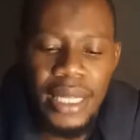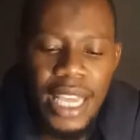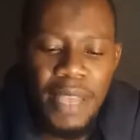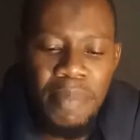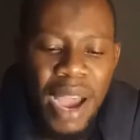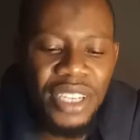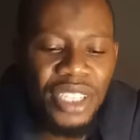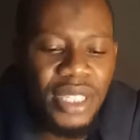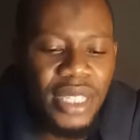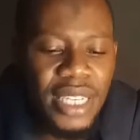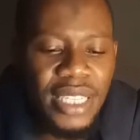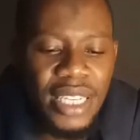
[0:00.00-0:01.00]

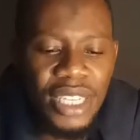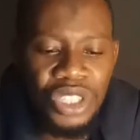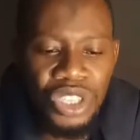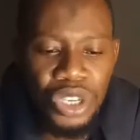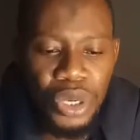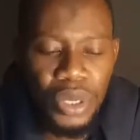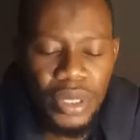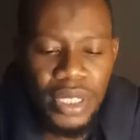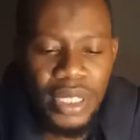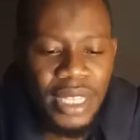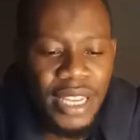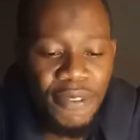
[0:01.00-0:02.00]
Imagine this is
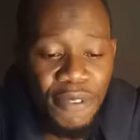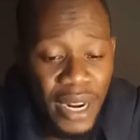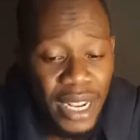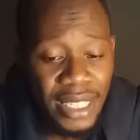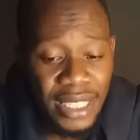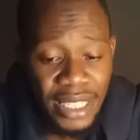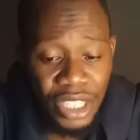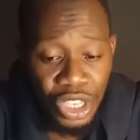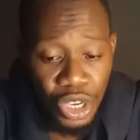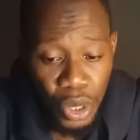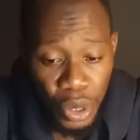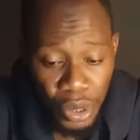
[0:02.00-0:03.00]
yours. In fact, it is
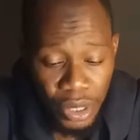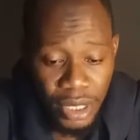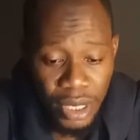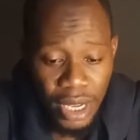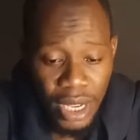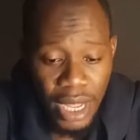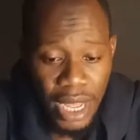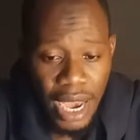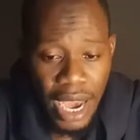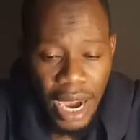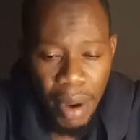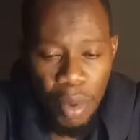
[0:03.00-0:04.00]
yours.
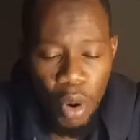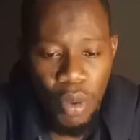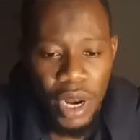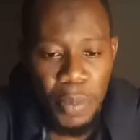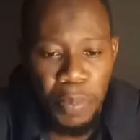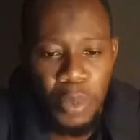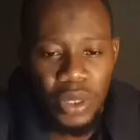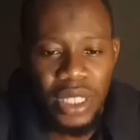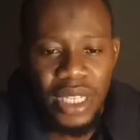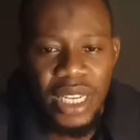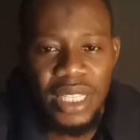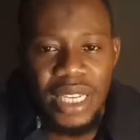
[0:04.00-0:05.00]
And I'm already
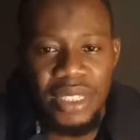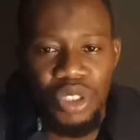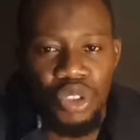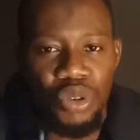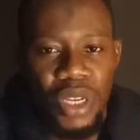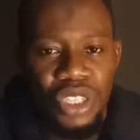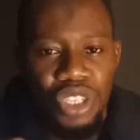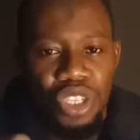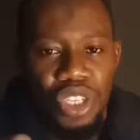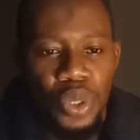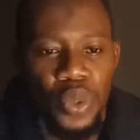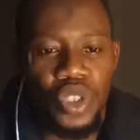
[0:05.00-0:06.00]
putting it straight
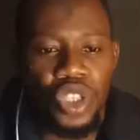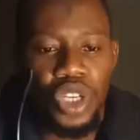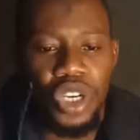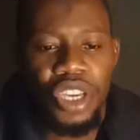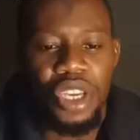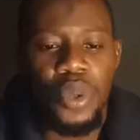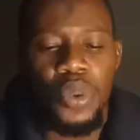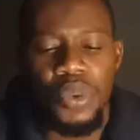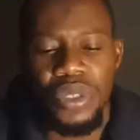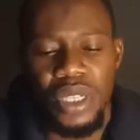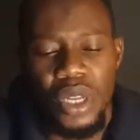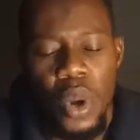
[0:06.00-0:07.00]
to you, to your
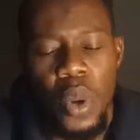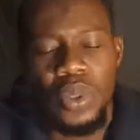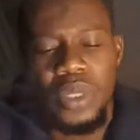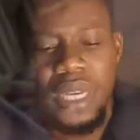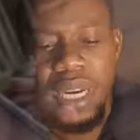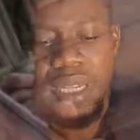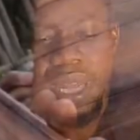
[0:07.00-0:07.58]
cues and all that.